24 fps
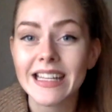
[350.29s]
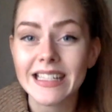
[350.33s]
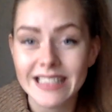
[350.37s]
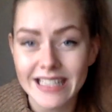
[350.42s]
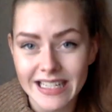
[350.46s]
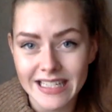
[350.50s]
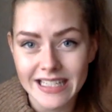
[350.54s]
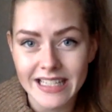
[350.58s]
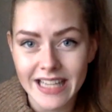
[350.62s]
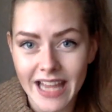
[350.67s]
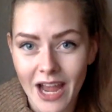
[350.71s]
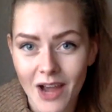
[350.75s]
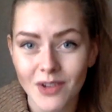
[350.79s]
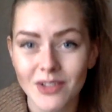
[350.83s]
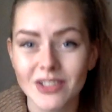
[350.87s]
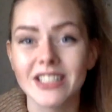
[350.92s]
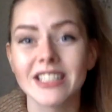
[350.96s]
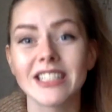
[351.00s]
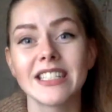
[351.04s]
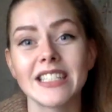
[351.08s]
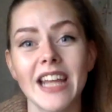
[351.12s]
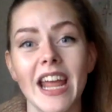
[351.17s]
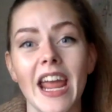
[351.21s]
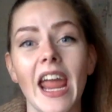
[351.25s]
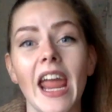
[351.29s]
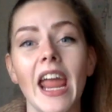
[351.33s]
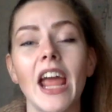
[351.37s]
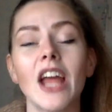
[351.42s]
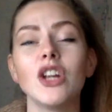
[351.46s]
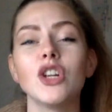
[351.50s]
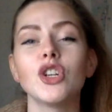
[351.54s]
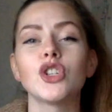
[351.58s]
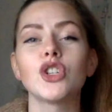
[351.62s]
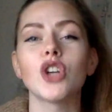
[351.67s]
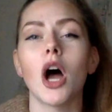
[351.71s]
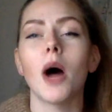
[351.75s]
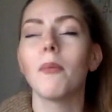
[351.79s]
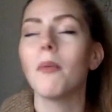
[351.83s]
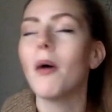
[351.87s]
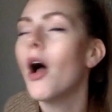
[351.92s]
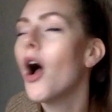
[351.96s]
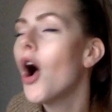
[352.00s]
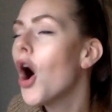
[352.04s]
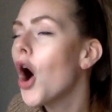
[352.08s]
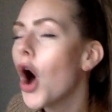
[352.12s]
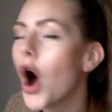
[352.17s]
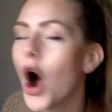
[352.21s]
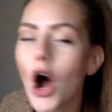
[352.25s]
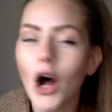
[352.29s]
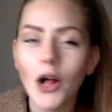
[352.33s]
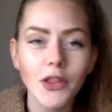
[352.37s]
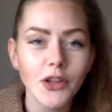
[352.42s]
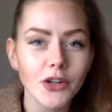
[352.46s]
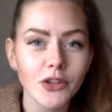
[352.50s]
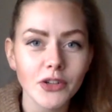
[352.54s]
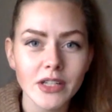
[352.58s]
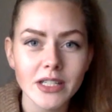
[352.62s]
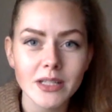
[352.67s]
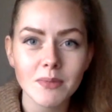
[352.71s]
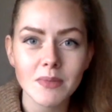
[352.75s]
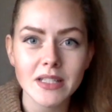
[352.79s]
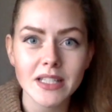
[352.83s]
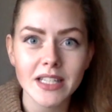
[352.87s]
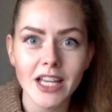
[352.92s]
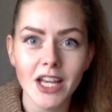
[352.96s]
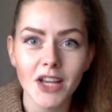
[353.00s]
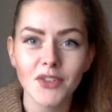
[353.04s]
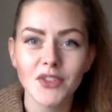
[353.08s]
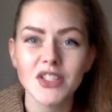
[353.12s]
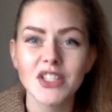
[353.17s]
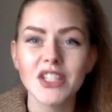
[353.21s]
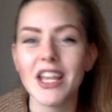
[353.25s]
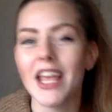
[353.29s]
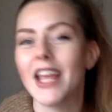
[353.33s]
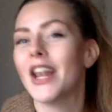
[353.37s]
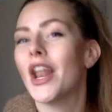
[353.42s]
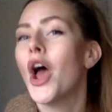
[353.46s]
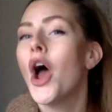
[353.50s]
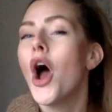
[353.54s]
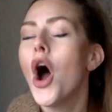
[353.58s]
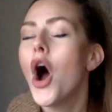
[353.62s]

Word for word: discount day and shop all their Christmas gifts and